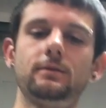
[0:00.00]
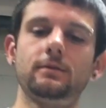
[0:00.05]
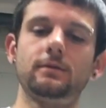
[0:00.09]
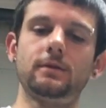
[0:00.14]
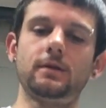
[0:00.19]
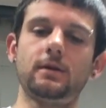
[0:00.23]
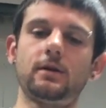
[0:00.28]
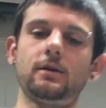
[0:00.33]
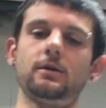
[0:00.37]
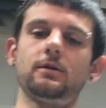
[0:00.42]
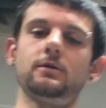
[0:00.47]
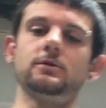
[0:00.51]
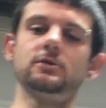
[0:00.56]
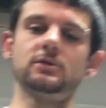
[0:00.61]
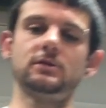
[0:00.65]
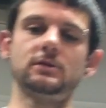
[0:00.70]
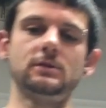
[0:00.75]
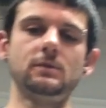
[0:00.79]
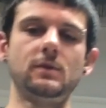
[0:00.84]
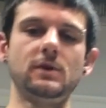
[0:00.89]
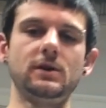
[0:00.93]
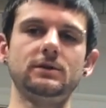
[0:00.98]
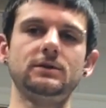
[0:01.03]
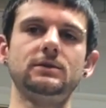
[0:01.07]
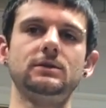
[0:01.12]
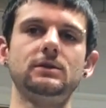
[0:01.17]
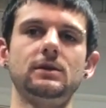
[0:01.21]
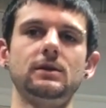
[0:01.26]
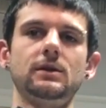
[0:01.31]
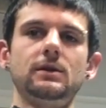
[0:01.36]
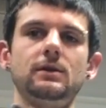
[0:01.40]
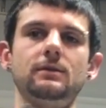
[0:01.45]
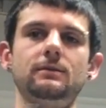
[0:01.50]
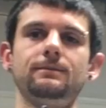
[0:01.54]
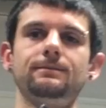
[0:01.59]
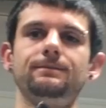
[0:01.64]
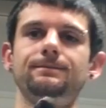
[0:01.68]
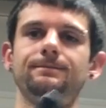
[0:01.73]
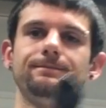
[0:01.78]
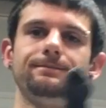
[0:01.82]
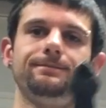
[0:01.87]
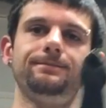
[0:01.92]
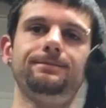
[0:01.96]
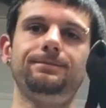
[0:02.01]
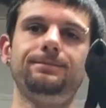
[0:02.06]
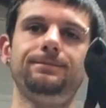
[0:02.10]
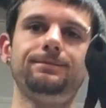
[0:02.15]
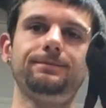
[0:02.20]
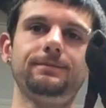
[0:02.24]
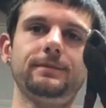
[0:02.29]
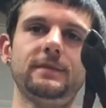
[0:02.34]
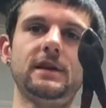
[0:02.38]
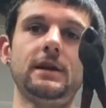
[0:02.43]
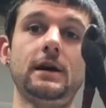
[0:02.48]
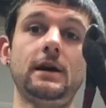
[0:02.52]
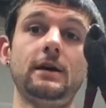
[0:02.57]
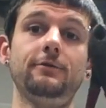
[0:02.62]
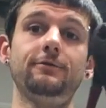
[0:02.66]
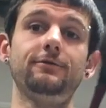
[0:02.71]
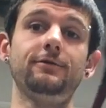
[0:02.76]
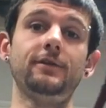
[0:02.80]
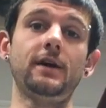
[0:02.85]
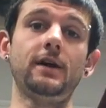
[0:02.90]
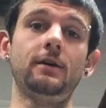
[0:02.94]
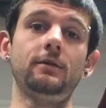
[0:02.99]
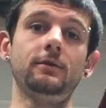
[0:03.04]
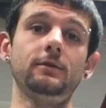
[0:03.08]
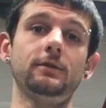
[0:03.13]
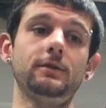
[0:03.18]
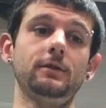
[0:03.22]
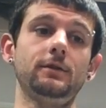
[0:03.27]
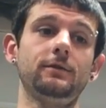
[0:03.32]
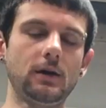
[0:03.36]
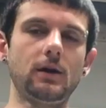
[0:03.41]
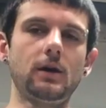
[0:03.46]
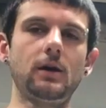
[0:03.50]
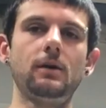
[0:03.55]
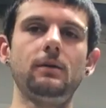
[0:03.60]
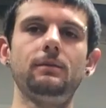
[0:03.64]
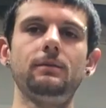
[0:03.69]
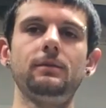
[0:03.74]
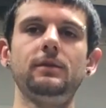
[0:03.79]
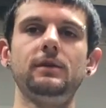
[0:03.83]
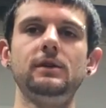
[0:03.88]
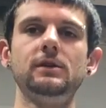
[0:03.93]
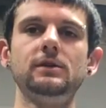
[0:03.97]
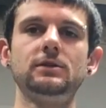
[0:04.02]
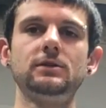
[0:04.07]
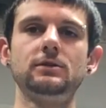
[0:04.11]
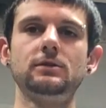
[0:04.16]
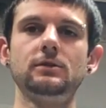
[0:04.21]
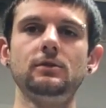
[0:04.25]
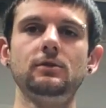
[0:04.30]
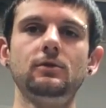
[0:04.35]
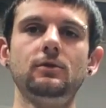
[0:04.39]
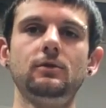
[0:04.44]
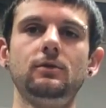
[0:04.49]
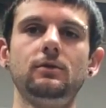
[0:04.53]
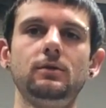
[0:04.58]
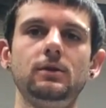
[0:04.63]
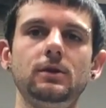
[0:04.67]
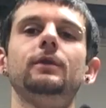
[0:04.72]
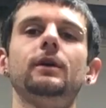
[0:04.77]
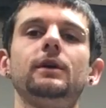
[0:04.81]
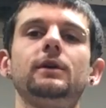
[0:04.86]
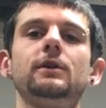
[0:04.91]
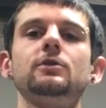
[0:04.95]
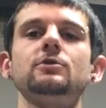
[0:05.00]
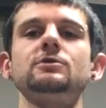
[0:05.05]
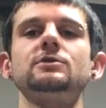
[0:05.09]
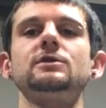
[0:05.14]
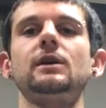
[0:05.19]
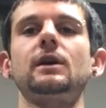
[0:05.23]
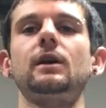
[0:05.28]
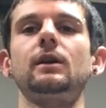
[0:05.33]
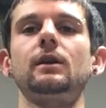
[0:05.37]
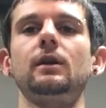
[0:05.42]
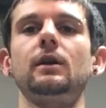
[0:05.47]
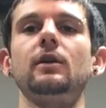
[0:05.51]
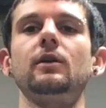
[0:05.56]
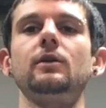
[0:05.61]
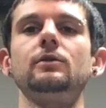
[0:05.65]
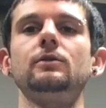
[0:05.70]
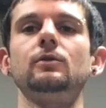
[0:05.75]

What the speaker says: they're just the best thing that I've found. These two, like your secondary